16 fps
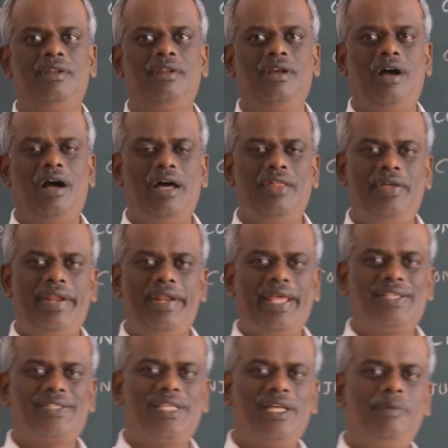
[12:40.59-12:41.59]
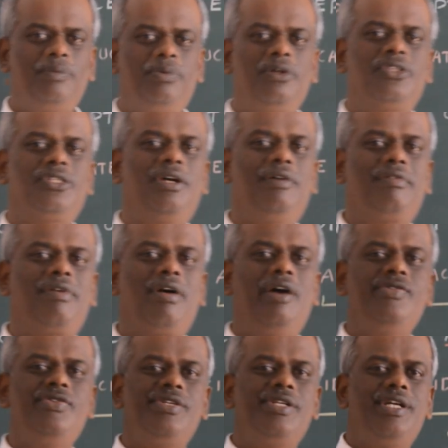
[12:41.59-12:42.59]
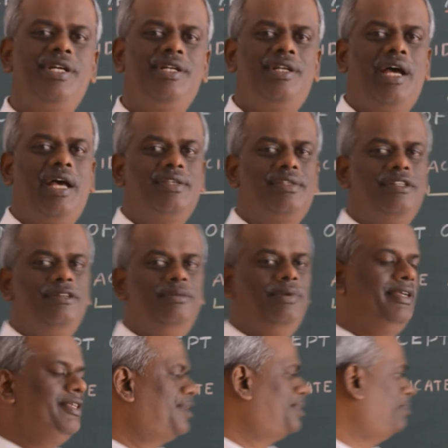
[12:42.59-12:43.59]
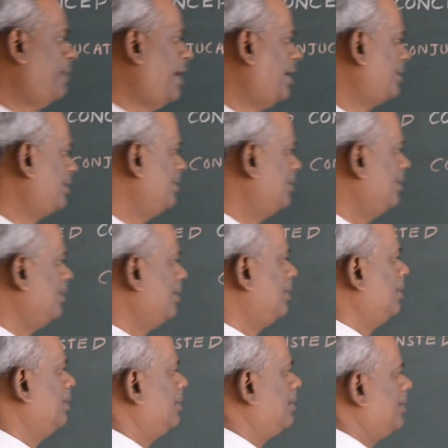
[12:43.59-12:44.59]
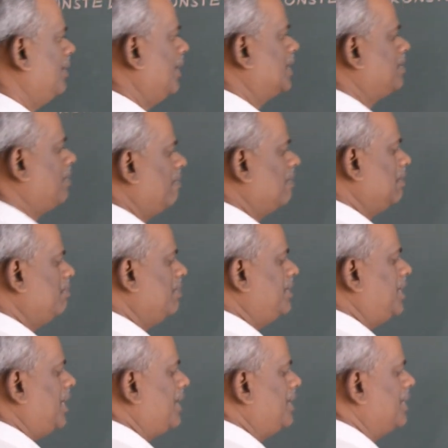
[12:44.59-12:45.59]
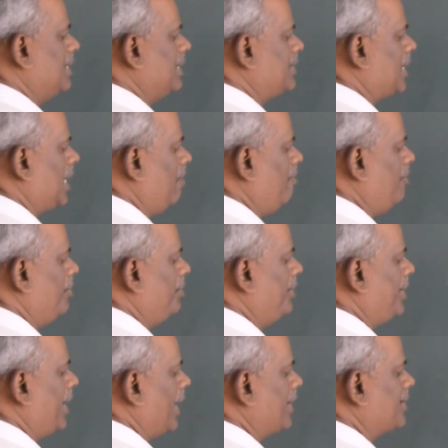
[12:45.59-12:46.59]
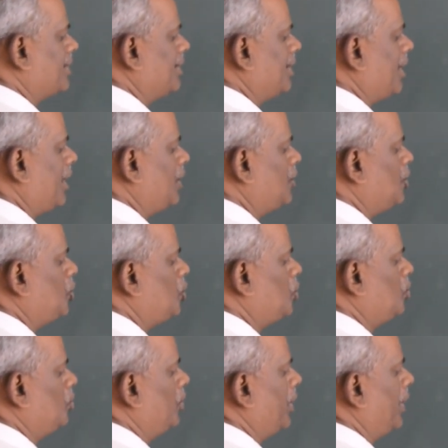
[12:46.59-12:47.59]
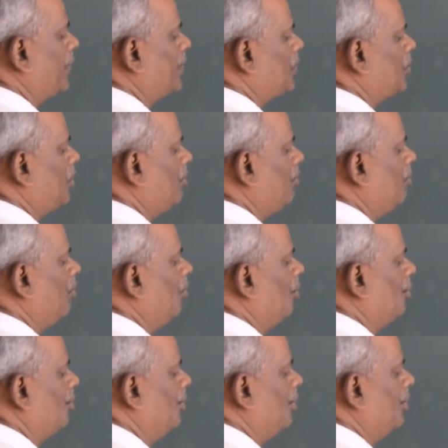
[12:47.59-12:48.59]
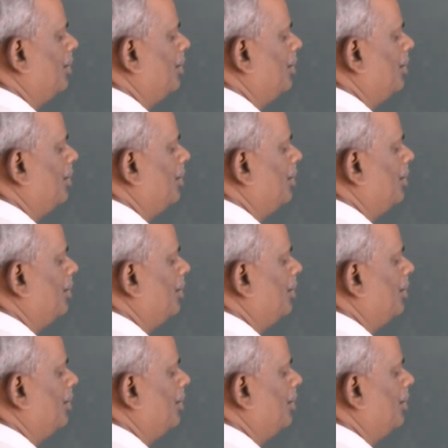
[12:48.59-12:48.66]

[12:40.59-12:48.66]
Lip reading: Other examples of conjugate acid base pair. Yes, we will be taking the sulfuric acid H2SO4.